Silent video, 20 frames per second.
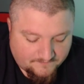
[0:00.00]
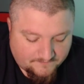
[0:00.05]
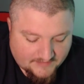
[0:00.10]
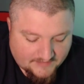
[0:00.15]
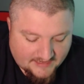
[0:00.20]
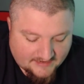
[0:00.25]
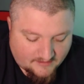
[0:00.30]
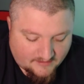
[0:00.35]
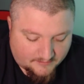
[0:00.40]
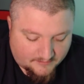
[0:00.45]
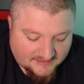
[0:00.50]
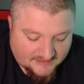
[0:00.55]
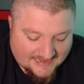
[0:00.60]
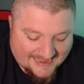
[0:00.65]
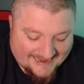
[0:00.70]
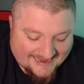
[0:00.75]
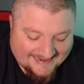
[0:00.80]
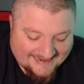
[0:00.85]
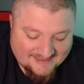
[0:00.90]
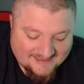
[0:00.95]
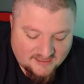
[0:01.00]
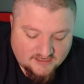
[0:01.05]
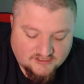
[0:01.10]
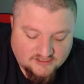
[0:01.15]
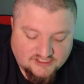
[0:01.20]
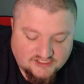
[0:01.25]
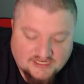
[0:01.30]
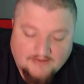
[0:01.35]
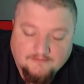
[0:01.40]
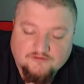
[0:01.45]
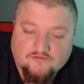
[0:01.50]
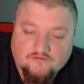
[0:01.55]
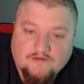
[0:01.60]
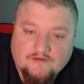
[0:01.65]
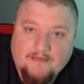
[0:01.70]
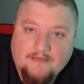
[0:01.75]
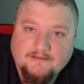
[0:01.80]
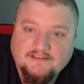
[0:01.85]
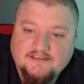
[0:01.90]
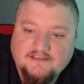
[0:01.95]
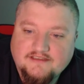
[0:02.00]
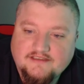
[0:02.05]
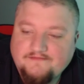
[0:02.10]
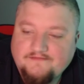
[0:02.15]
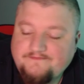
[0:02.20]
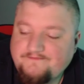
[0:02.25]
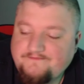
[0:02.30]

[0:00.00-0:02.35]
At number 9, James Robinson.